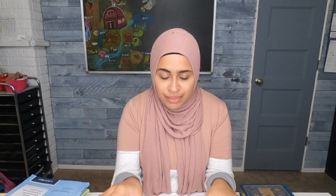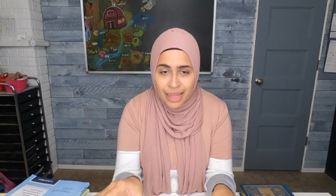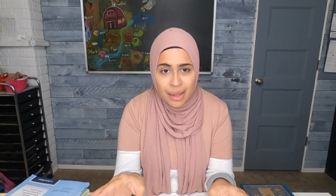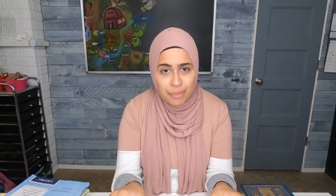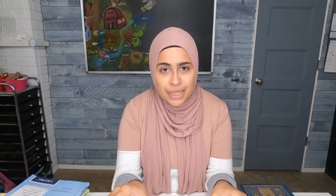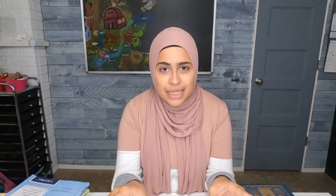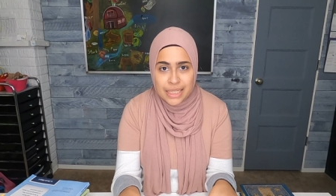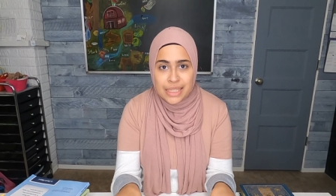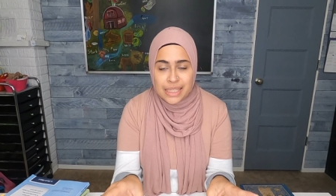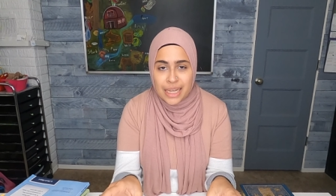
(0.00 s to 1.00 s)
that
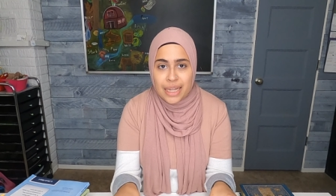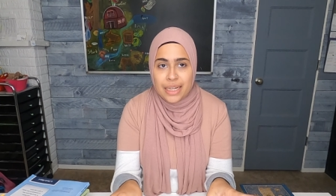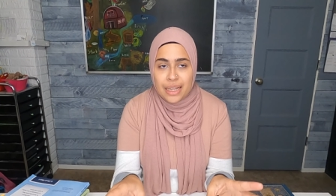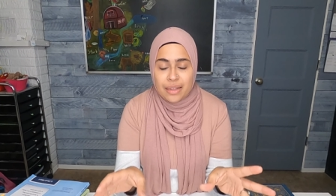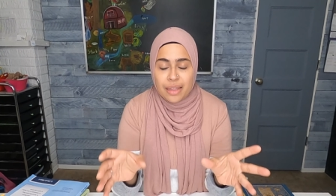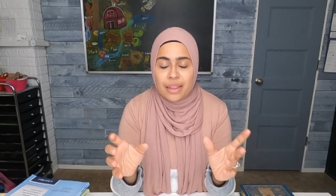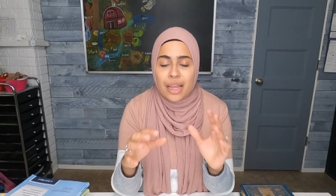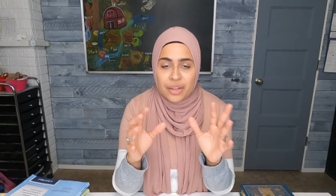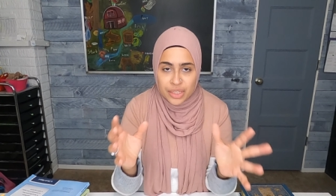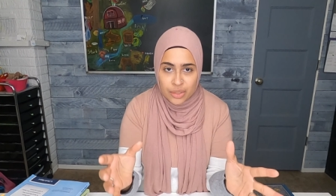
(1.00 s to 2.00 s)
being said, and
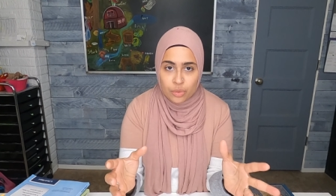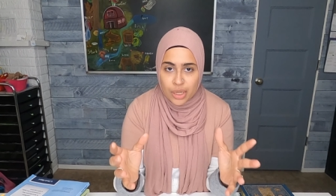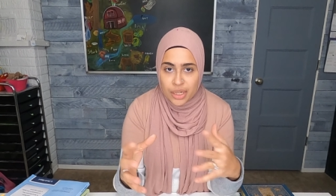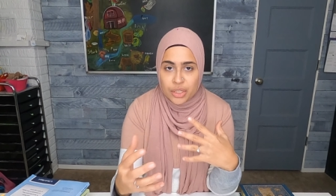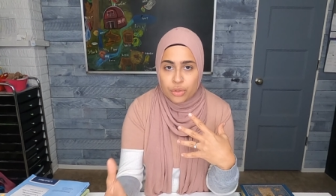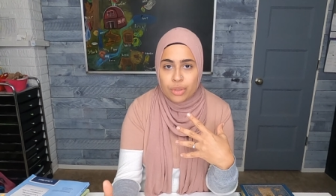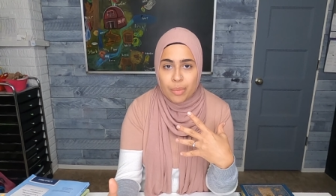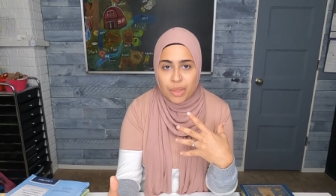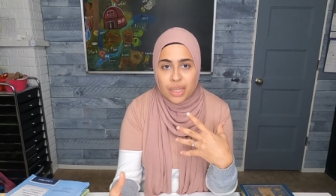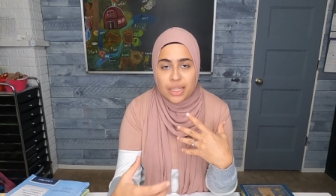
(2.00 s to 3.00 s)
I do
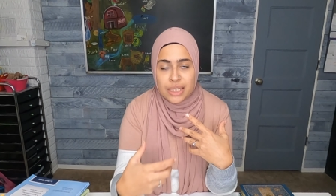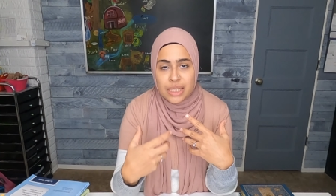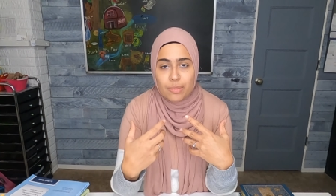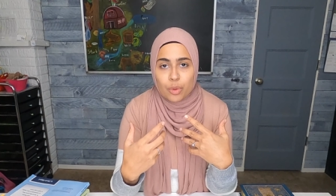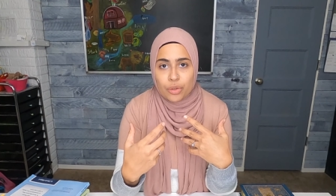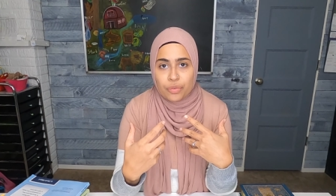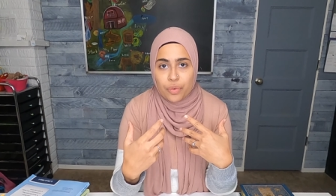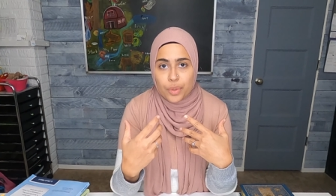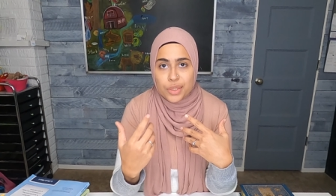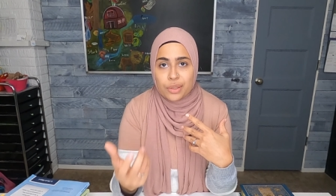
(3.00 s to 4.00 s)
that because it's more
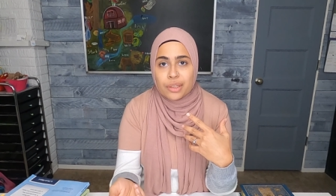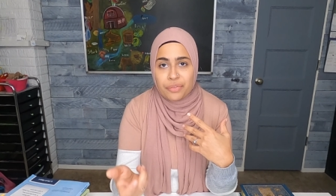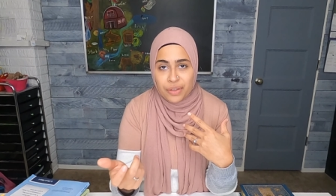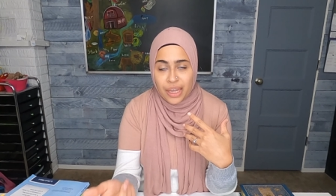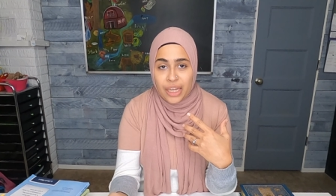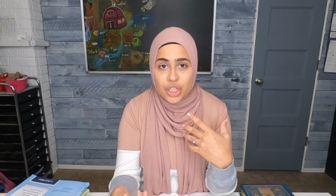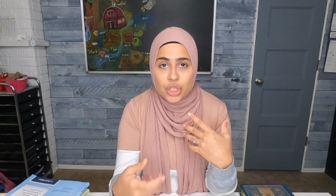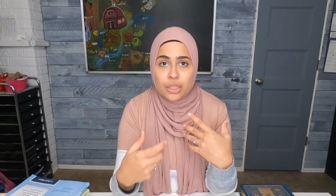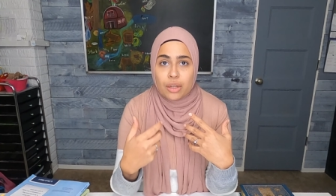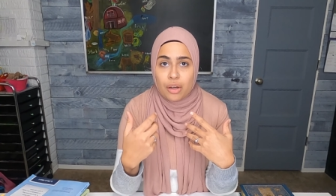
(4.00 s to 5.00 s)
for
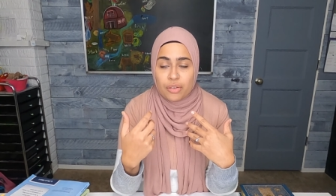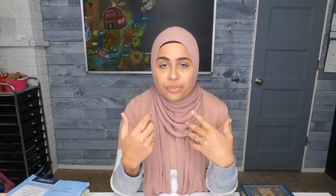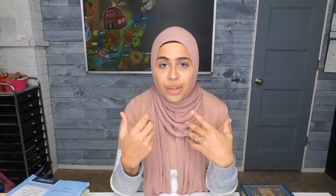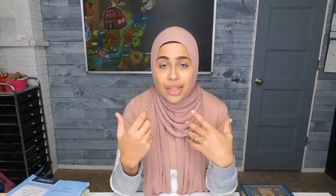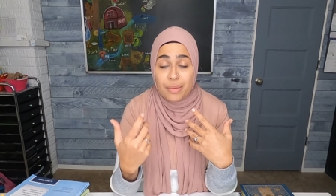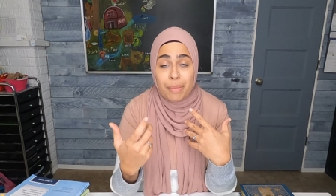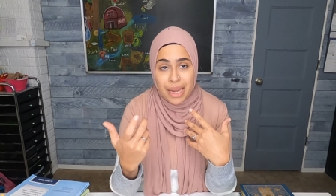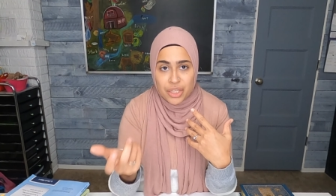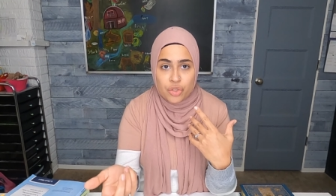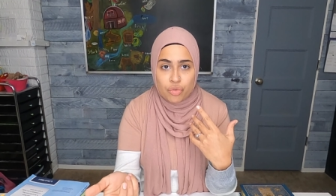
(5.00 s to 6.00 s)
solidification of and the
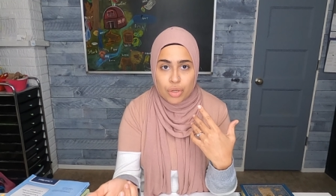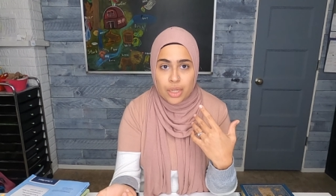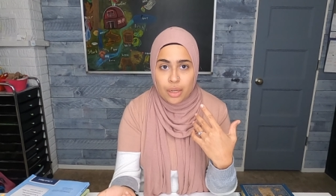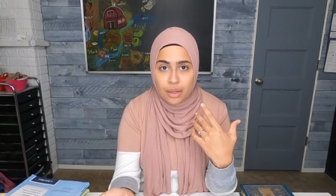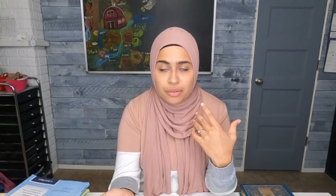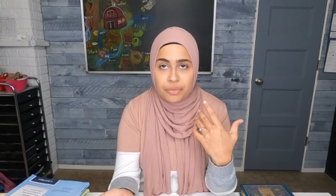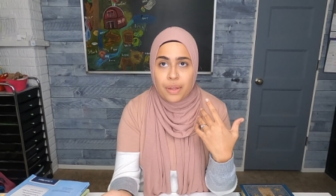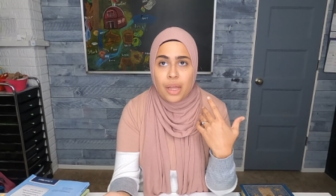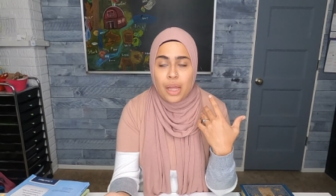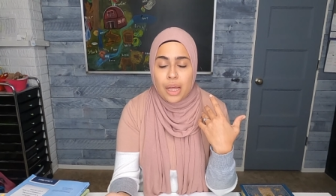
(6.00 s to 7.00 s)
mastery of
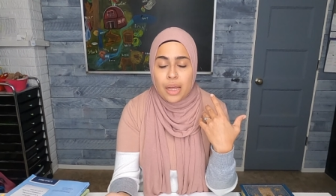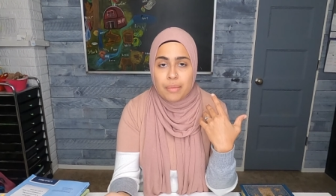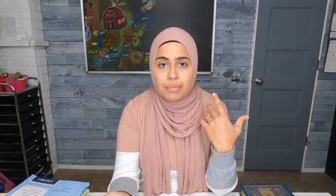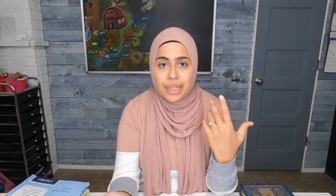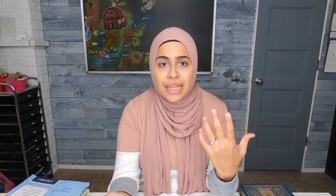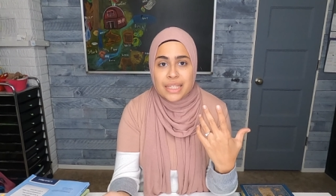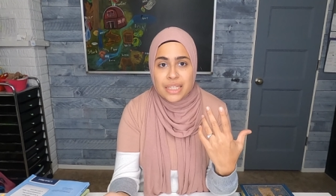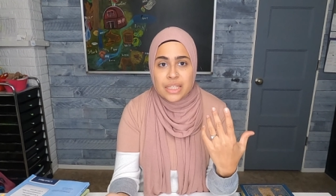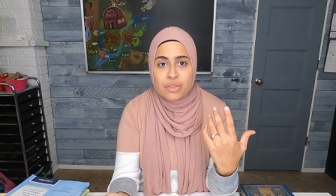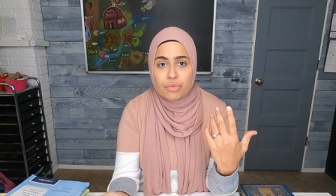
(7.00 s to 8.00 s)

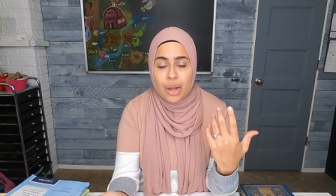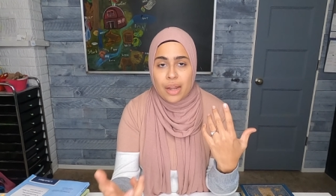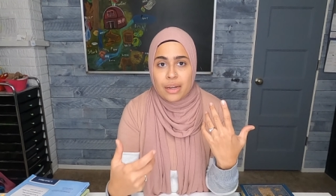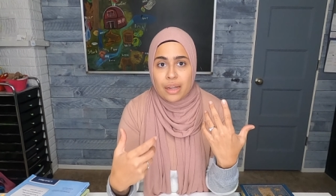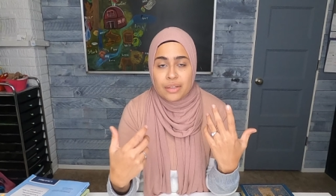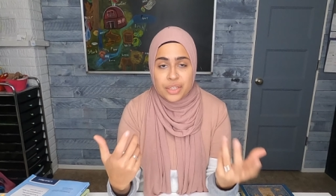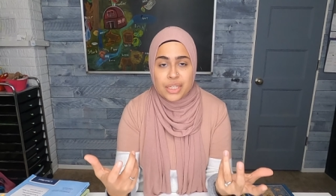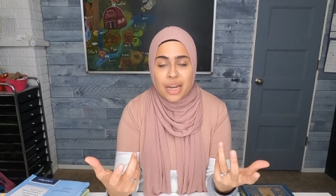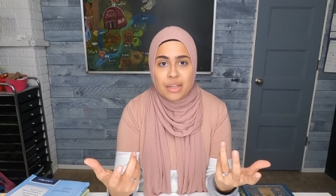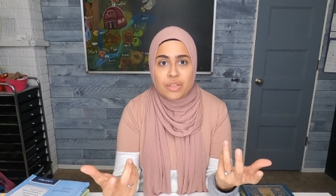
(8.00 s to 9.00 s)
lessons and
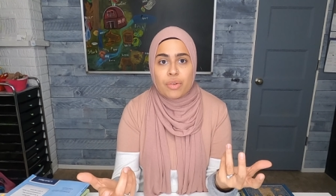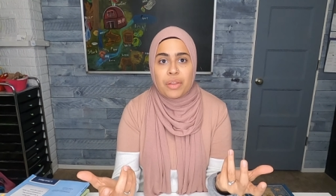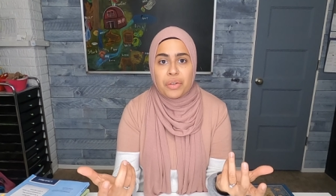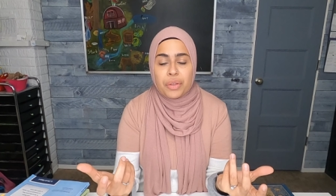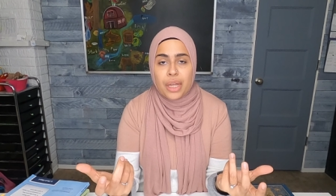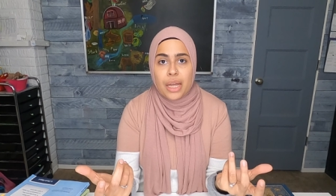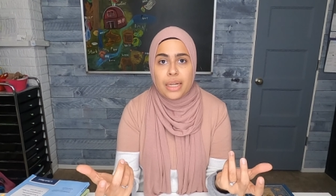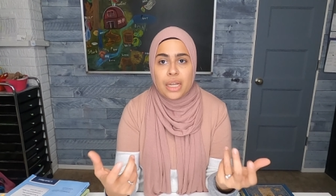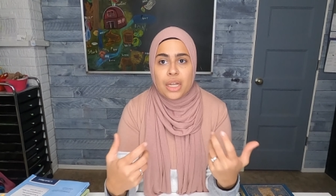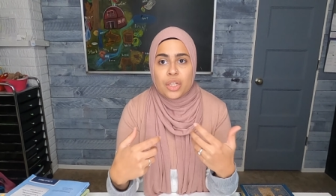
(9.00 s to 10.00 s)
understandings, rather
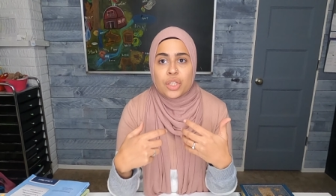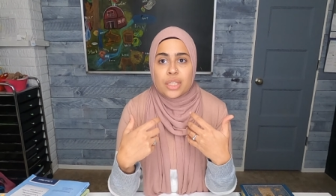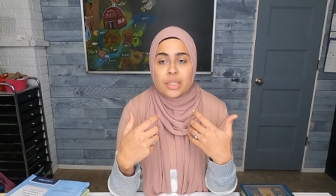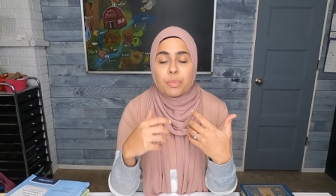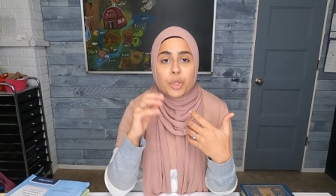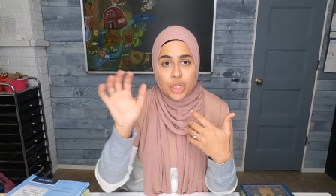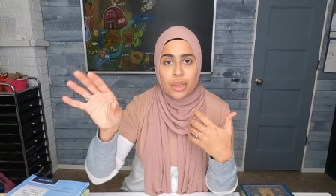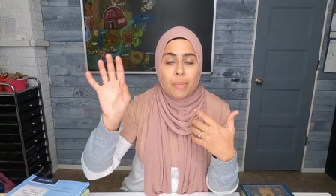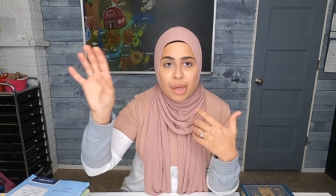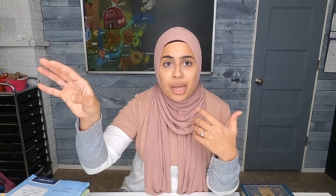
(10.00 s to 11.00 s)
than just
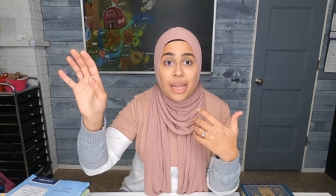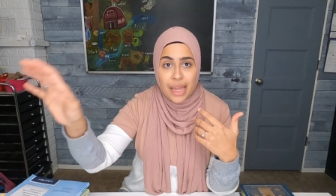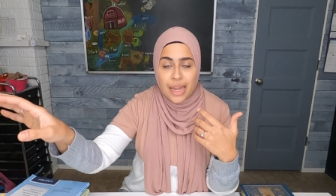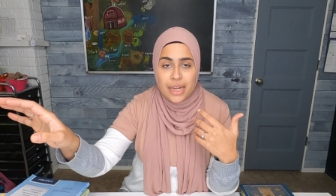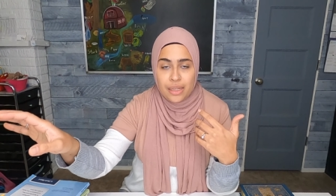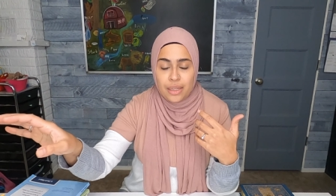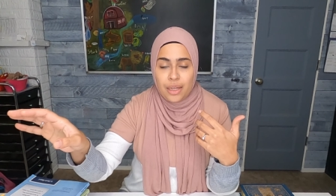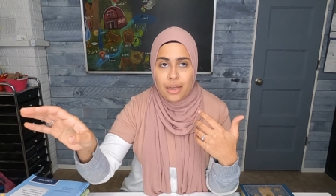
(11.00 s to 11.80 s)
pushing them ahead